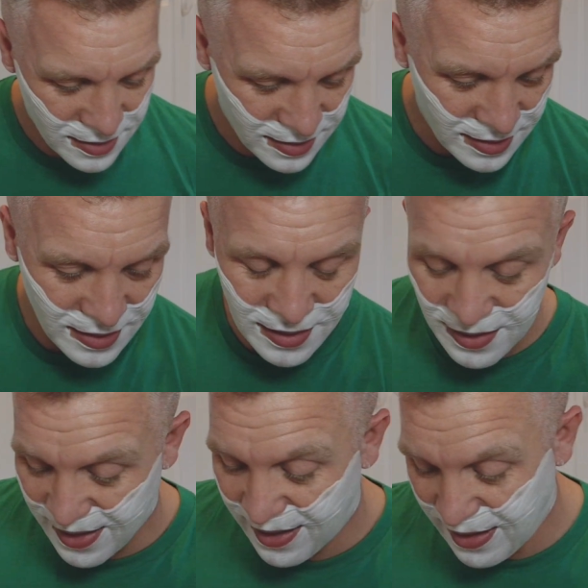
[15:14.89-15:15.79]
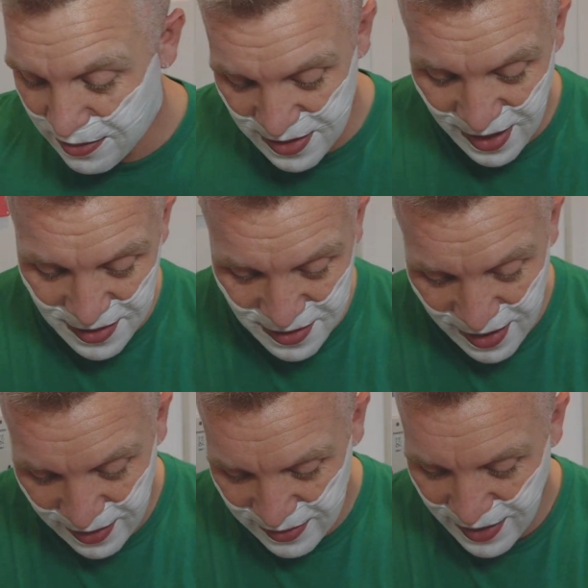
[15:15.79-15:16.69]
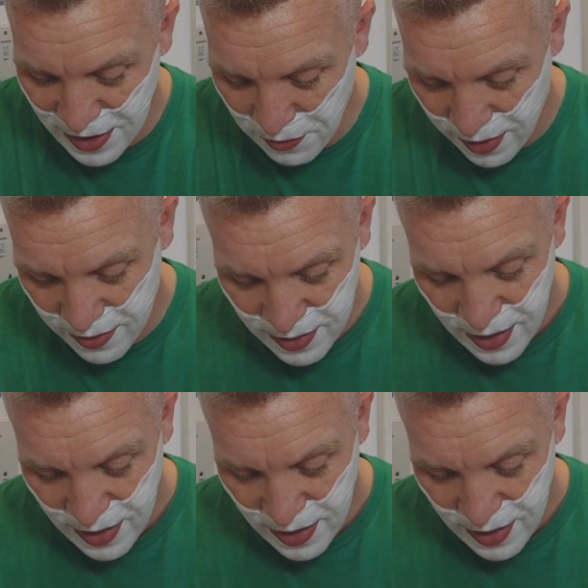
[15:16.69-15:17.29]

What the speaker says: And yeah, that's the end of that era.